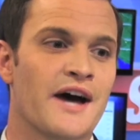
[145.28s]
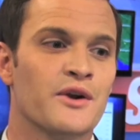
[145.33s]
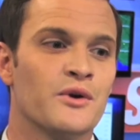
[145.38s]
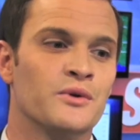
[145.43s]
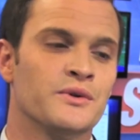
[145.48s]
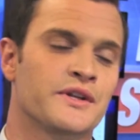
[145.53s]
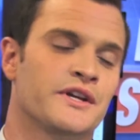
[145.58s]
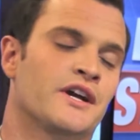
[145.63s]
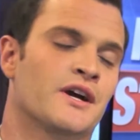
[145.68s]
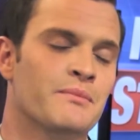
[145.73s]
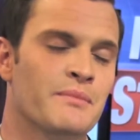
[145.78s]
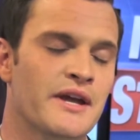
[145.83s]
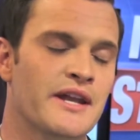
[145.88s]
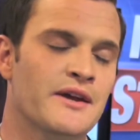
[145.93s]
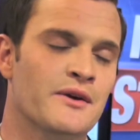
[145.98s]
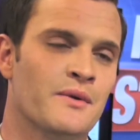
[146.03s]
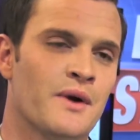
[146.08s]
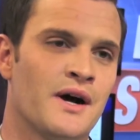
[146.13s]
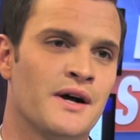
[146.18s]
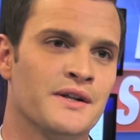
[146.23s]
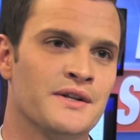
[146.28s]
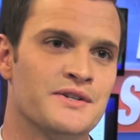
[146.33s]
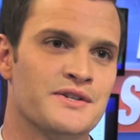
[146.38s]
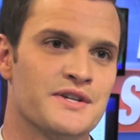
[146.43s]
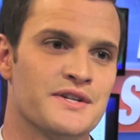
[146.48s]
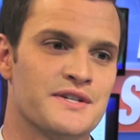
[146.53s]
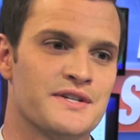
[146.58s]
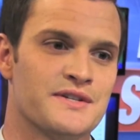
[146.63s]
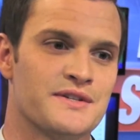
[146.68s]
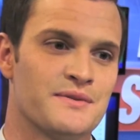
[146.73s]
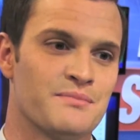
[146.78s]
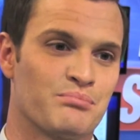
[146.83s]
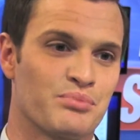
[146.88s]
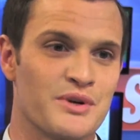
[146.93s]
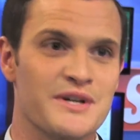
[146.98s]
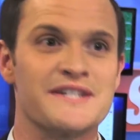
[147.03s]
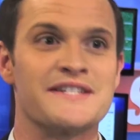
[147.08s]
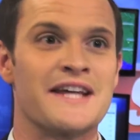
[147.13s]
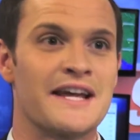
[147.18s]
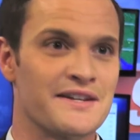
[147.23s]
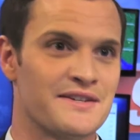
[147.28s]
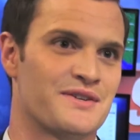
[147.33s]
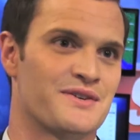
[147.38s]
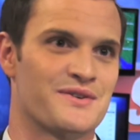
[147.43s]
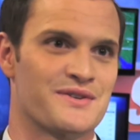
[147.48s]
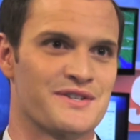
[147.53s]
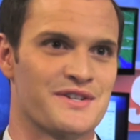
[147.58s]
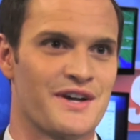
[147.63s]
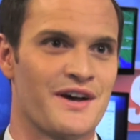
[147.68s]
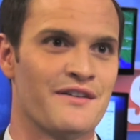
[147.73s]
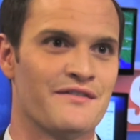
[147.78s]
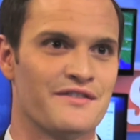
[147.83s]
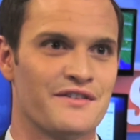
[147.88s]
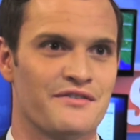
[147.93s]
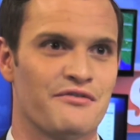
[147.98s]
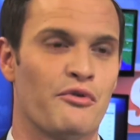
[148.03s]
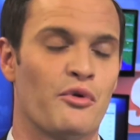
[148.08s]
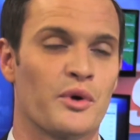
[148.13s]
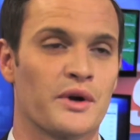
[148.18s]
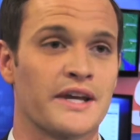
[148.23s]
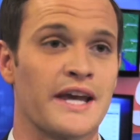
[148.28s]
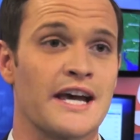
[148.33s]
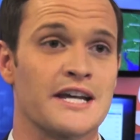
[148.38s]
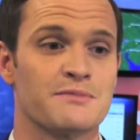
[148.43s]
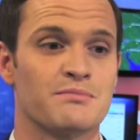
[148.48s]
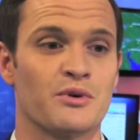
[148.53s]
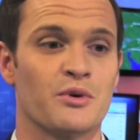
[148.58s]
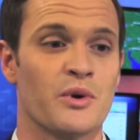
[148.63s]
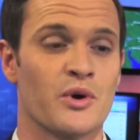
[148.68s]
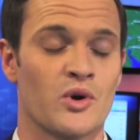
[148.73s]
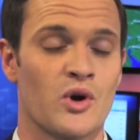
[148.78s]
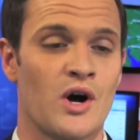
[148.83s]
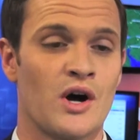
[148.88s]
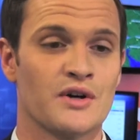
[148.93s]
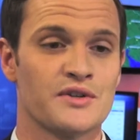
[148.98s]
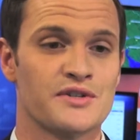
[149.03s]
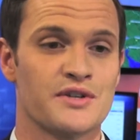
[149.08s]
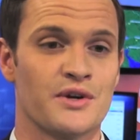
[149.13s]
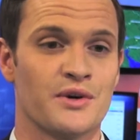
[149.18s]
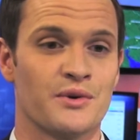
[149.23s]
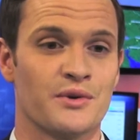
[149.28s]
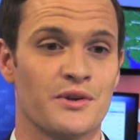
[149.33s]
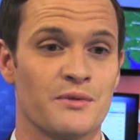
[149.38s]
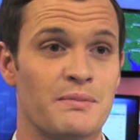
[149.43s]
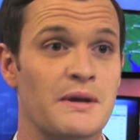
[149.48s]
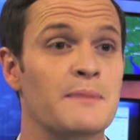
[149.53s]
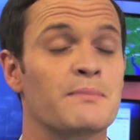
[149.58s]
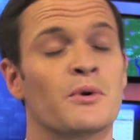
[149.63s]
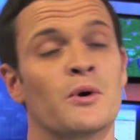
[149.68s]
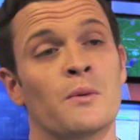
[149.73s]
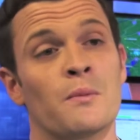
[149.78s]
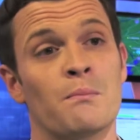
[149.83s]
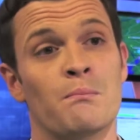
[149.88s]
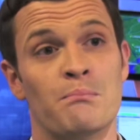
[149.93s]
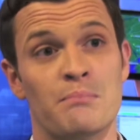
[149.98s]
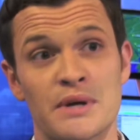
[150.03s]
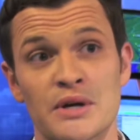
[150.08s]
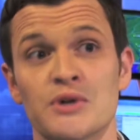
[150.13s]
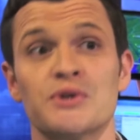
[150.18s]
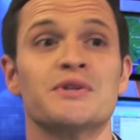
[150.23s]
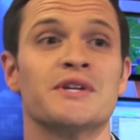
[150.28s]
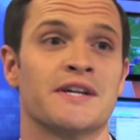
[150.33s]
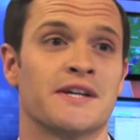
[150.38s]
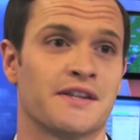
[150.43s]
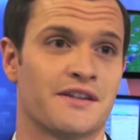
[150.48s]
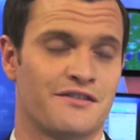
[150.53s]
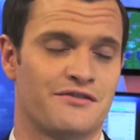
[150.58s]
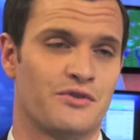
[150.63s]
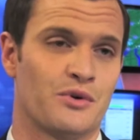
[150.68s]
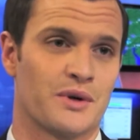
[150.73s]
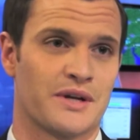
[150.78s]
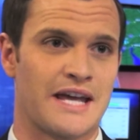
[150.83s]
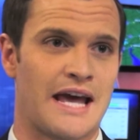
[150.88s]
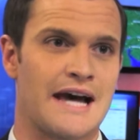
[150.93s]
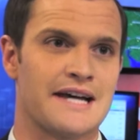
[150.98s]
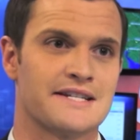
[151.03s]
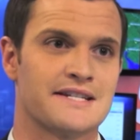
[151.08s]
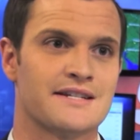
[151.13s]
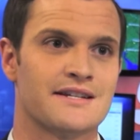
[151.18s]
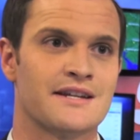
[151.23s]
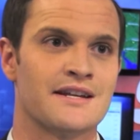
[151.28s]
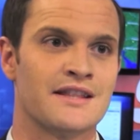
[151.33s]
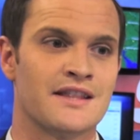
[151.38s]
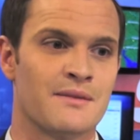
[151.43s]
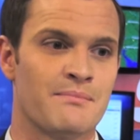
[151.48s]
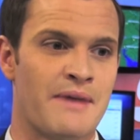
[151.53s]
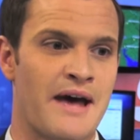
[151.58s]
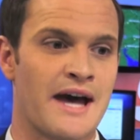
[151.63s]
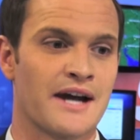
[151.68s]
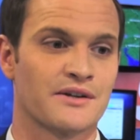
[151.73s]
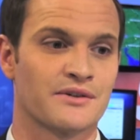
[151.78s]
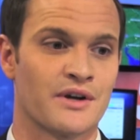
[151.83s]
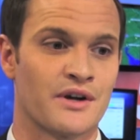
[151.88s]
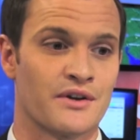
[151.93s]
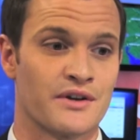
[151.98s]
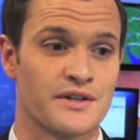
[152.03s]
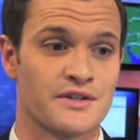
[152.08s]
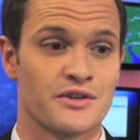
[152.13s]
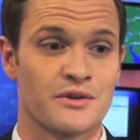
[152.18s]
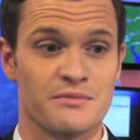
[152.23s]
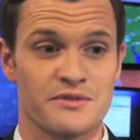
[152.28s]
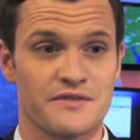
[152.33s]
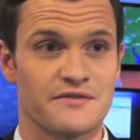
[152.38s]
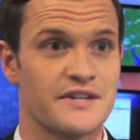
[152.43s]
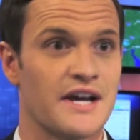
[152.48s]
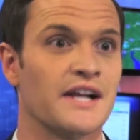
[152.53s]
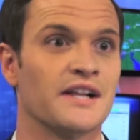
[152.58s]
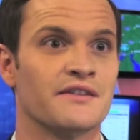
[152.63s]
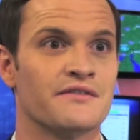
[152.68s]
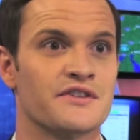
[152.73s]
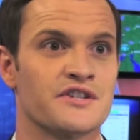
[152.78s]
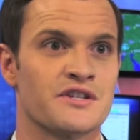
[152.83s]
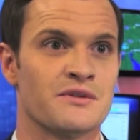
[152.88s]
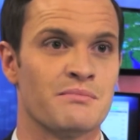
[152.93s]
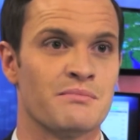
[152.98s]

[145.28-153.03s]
only are meteorologists presenters of the forecast, but we are also the people building the forecasts in the background in terms of television